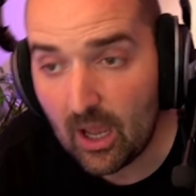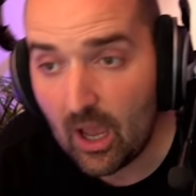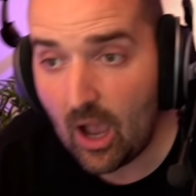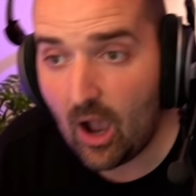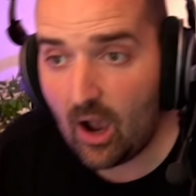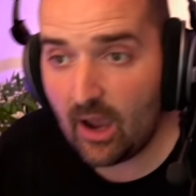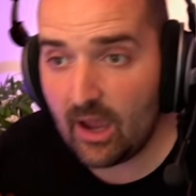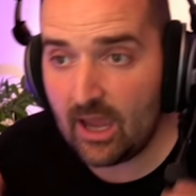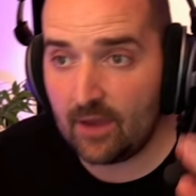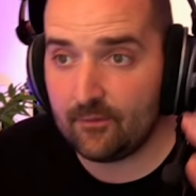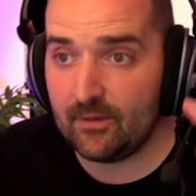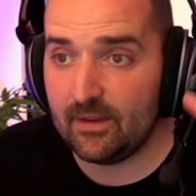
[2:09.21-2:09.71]

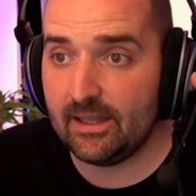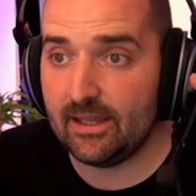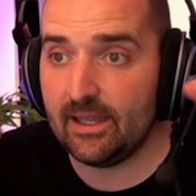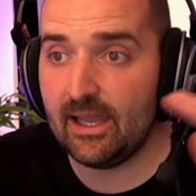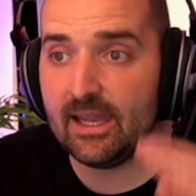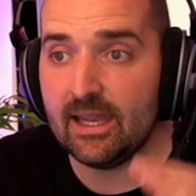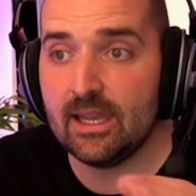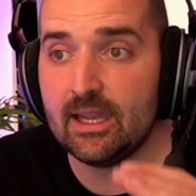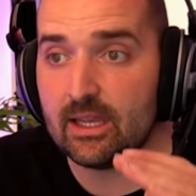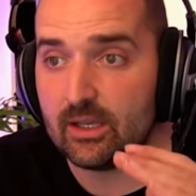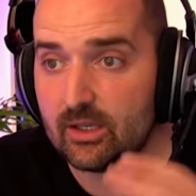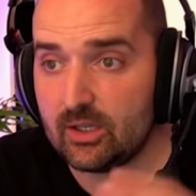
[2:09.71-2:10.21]
I have a link
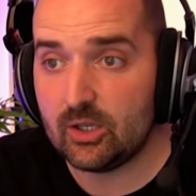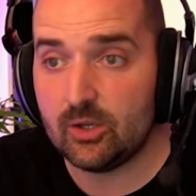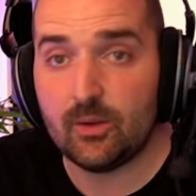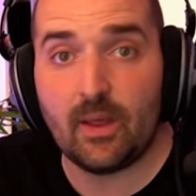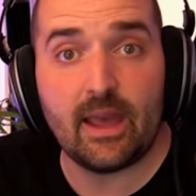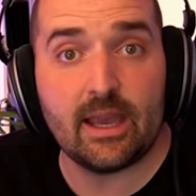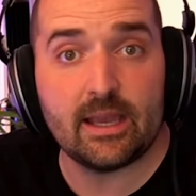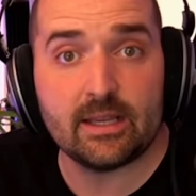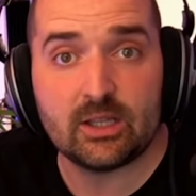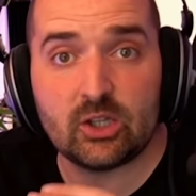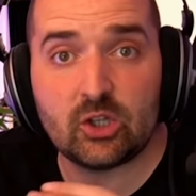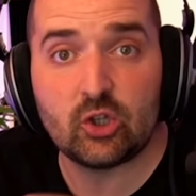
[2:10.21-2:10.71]
to
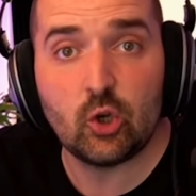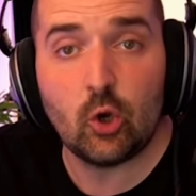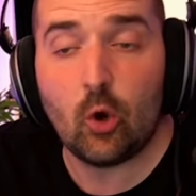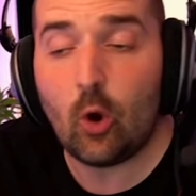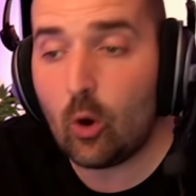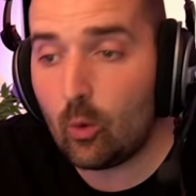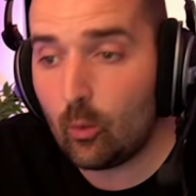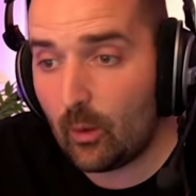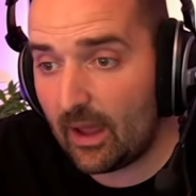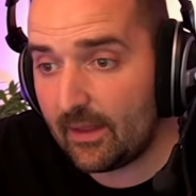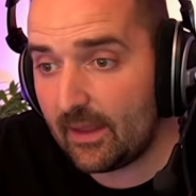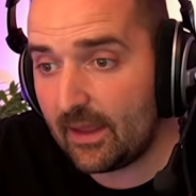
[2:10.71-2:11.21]
their store
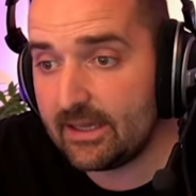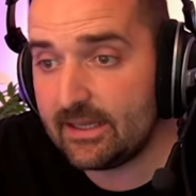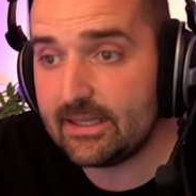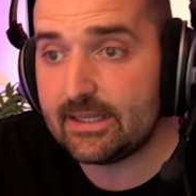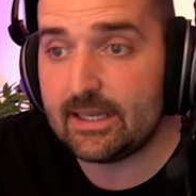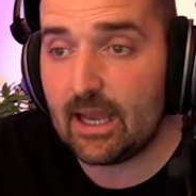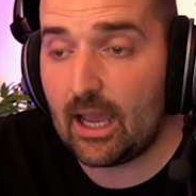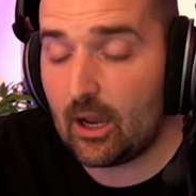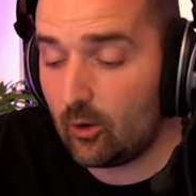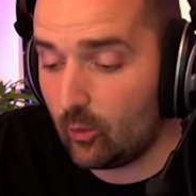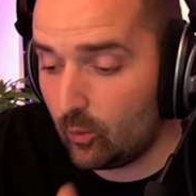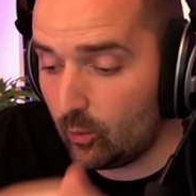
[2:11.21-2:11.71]
where they
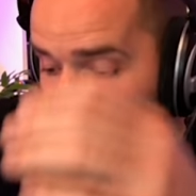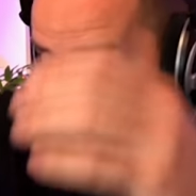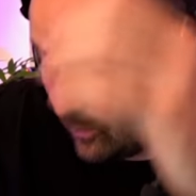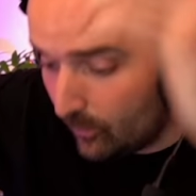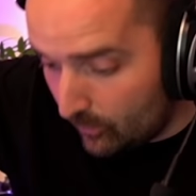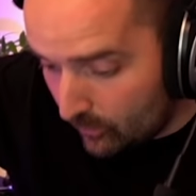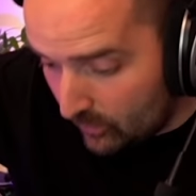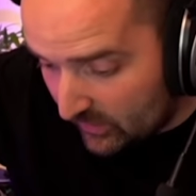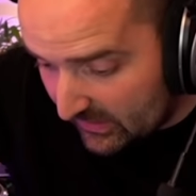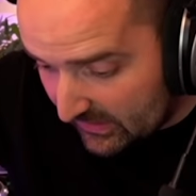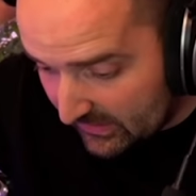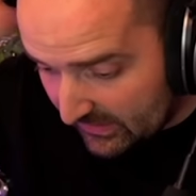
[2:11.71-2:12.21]
sell
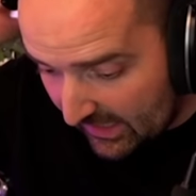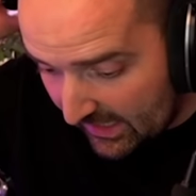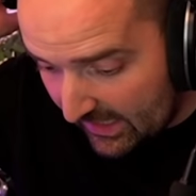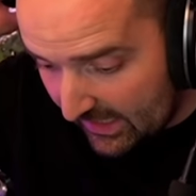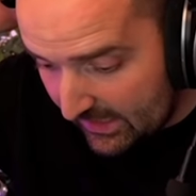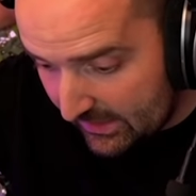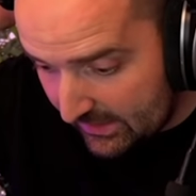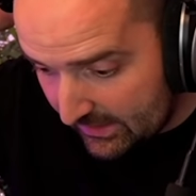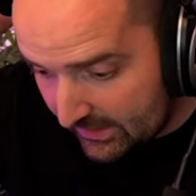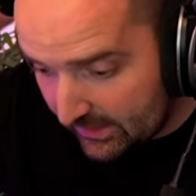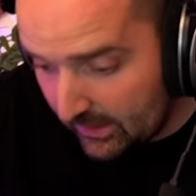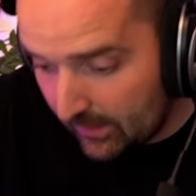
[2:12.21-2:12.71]

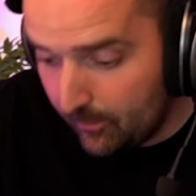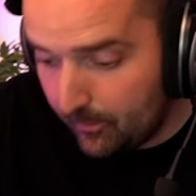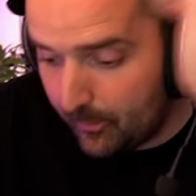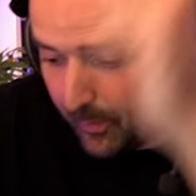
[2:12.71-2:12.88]
seats,